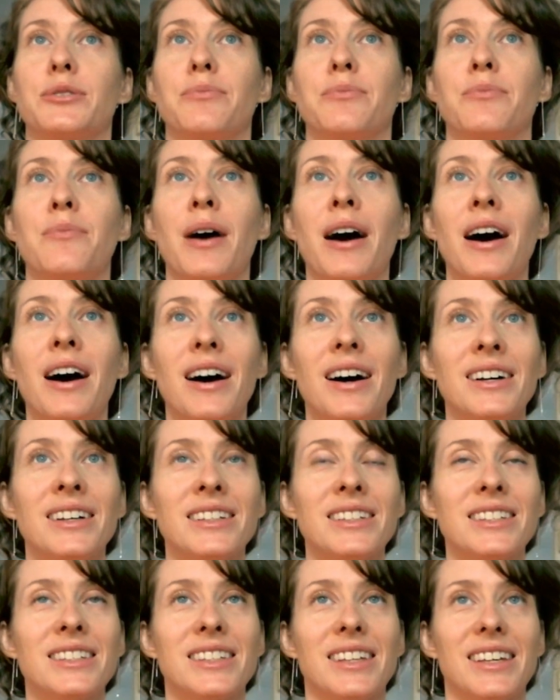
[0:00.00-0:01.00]

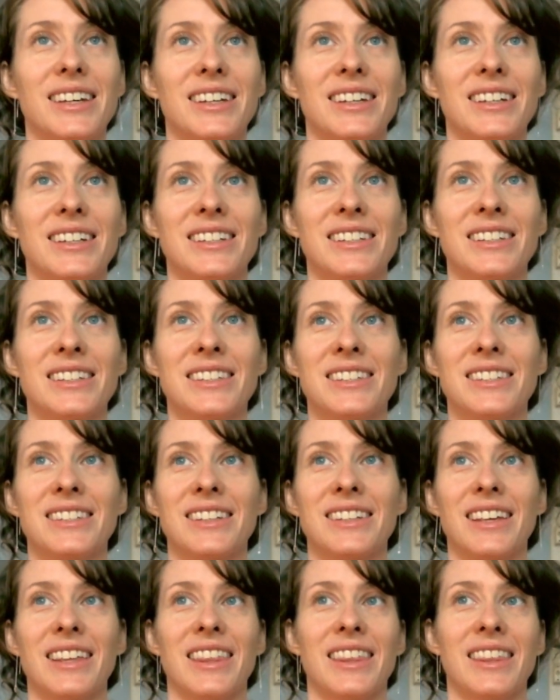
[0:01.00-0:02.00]
Mars is
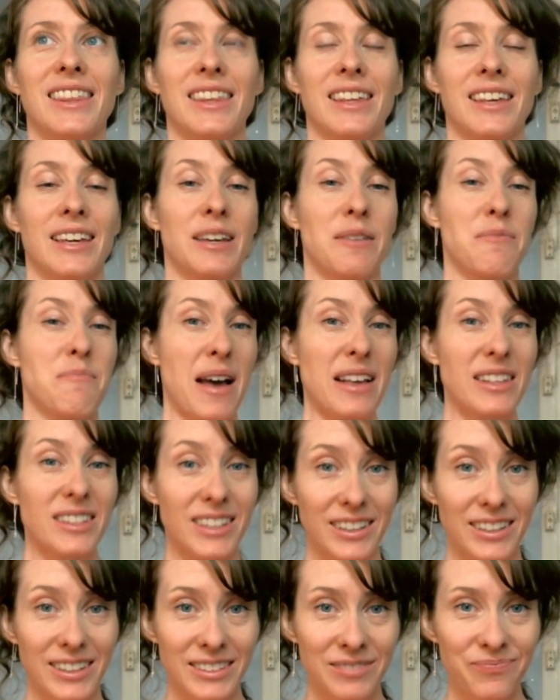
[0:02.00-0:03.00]
the
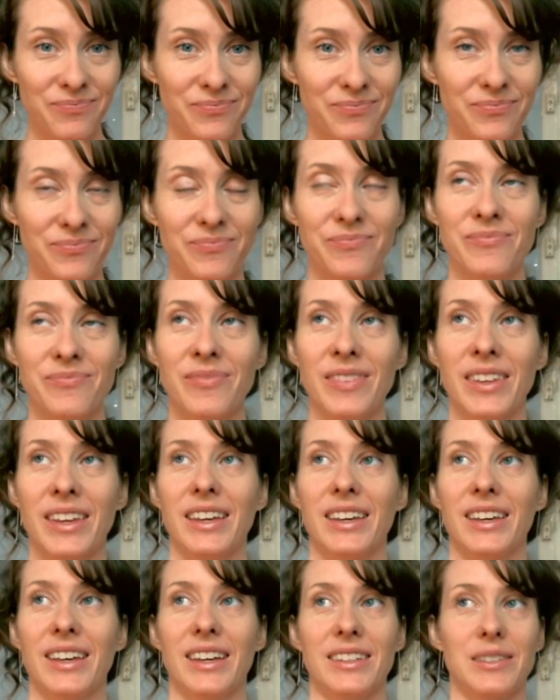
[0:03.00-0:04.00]
masculine.
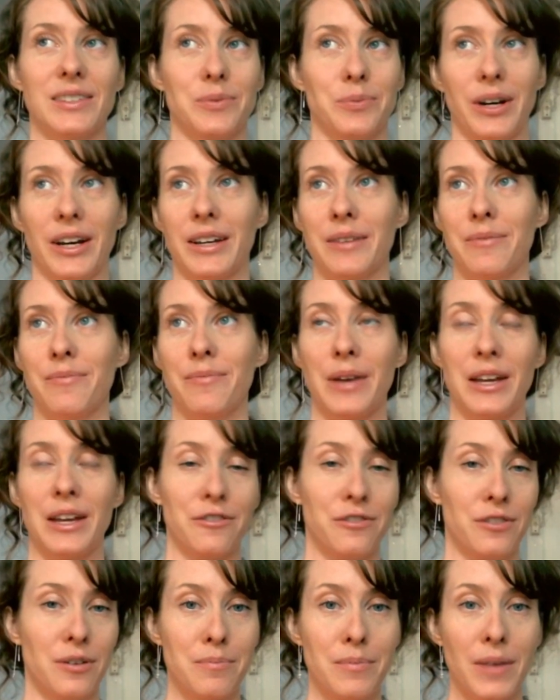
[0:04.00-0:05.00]
It's why men are
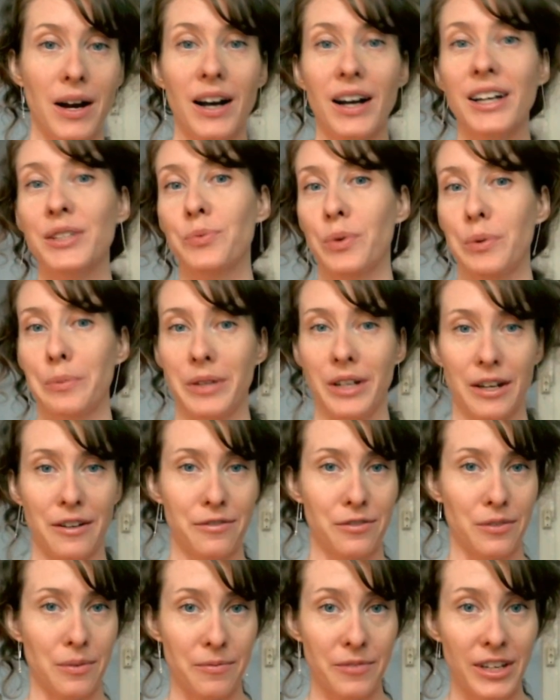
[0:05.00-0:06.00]
from Mars, women are
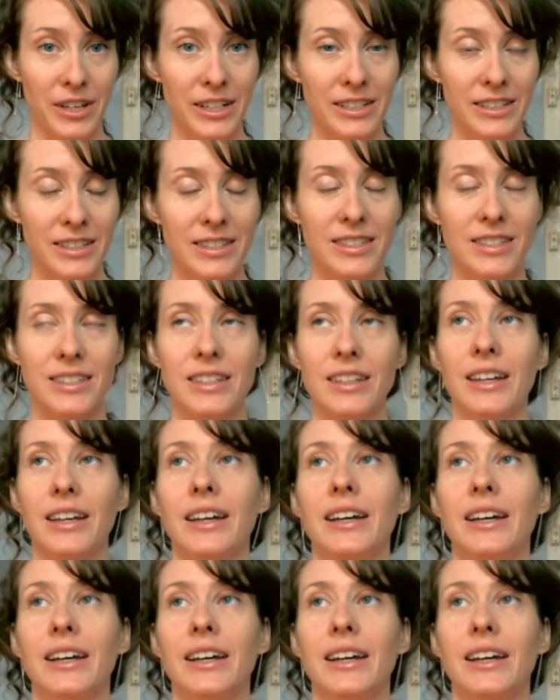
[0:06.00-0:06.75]
from Venus.